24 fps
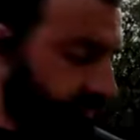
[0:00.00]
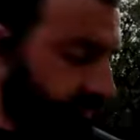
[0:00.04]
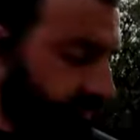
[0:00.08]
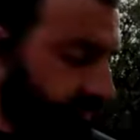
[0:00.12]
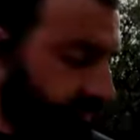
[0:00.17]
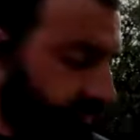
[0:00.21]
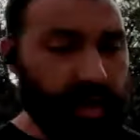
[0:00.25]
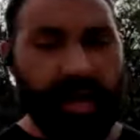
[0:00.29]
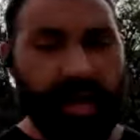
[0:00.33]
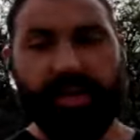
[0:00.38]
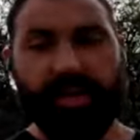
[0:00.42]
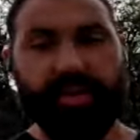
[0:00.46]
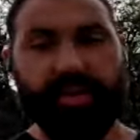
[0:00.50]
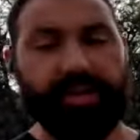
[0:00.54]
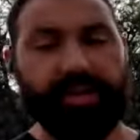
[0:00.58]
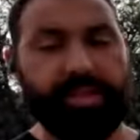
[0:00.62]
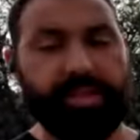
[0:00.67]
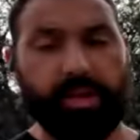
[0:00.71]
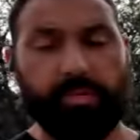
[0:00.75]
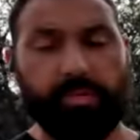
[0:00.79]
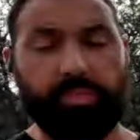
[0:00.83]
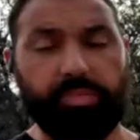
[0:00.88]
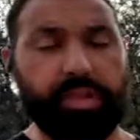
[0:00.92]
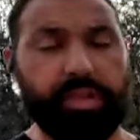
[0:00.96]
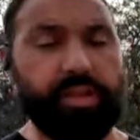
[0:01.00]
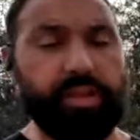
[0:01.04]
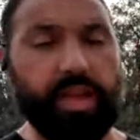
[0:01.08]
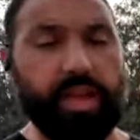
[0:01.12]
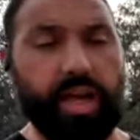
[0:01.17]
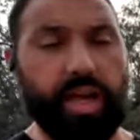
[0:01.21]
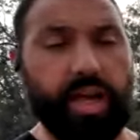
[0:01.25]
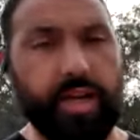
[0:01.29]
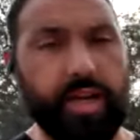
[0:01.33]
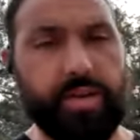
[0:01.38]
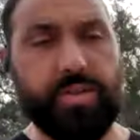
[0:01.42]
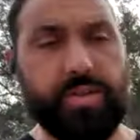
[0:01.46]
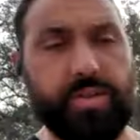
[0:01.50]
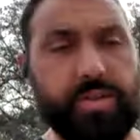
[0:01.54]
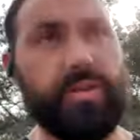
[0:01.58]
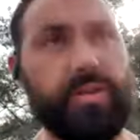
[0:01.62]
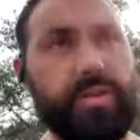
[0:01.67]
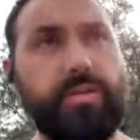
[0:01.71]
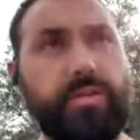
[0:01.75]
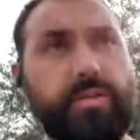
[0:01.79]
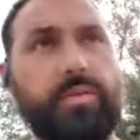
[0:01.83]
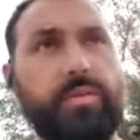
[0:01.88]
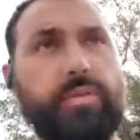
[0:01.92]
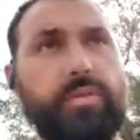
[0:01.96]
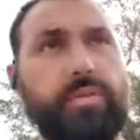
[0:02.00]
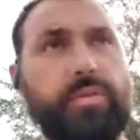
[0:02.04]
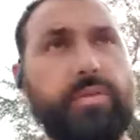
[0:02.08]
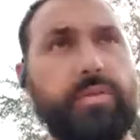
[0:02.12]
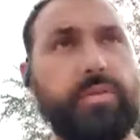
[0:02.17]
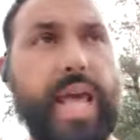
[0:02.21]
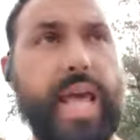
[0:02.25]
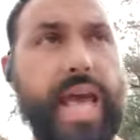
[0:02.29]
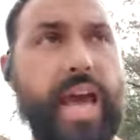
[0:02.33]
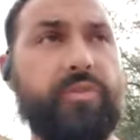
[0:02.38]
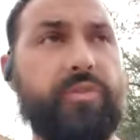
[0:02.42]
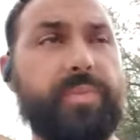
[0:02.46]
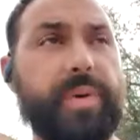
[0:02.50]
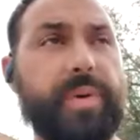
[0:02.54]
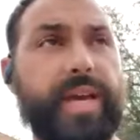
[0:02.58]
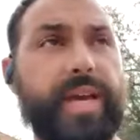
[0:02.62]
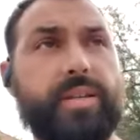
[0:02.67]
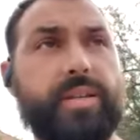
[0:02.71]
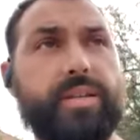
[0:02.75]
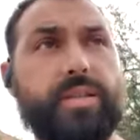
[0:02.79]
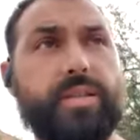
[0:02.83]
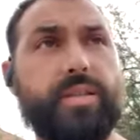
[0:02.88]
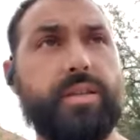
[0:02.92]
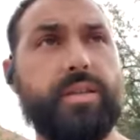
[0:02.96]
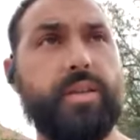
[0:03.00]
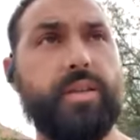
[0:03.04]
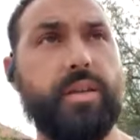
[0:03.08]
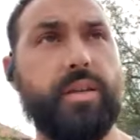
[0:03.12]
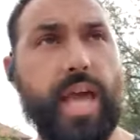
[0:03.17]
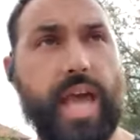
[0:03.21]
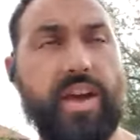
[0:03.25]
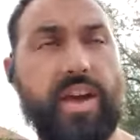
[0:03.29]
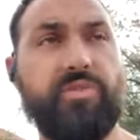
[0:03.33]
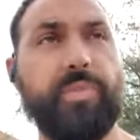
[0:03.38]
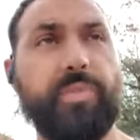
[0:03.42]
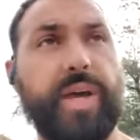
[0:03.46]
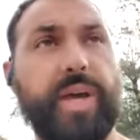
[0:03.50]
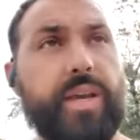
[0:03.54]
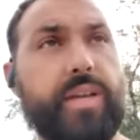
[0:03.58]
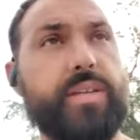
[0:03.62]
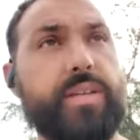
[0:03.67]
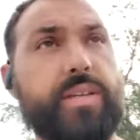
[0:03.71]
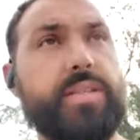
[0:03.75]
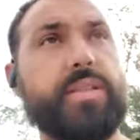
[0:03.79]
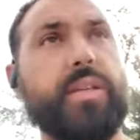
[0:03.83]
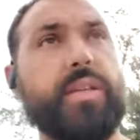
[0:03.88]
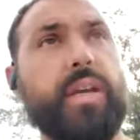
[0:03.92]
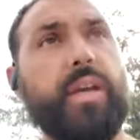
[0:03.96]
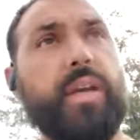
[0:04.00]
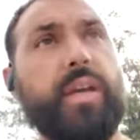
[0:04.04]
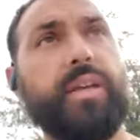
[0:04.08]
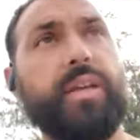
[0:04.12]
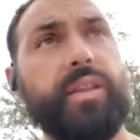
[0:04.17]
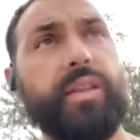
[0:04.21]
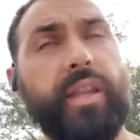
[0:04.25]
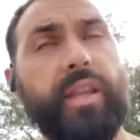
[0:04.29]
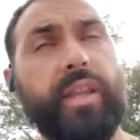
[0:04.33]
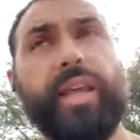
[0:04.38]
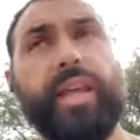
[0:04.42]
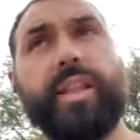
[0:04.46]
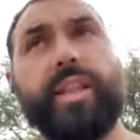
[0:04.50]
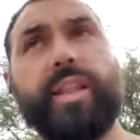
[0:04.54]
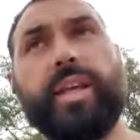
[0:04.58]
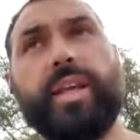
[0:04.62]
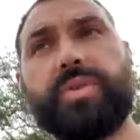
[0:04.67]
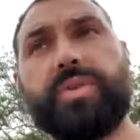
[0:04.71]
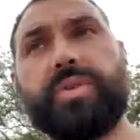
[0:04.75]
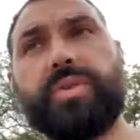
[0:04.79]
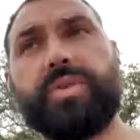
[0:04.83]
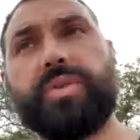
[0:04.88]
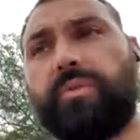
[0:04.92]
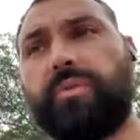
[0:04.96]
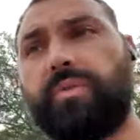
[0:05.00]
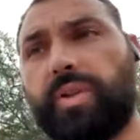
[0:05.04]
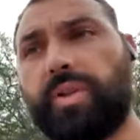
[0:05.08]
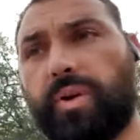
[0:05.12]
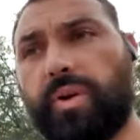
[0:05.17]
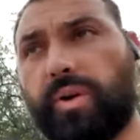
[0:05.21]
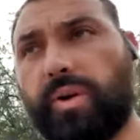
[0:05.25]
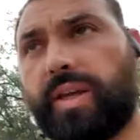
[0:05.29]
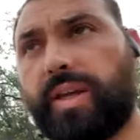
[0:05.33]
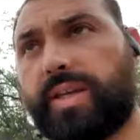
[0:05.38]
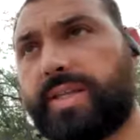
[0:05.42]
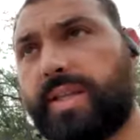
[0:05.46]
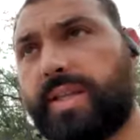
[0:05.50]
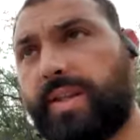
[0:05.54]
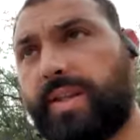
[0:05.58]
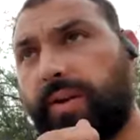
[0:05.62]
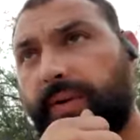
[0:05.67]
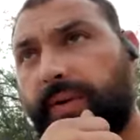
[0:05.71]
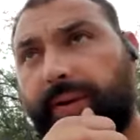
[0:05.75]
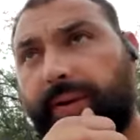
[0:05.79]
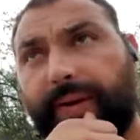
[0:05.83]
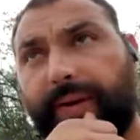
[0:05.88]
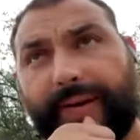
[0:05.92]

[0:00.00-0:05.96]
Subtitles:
Actually, that's a complete lie because we're doing half bikes, leg lifts, and flutter kicks, and then you're done.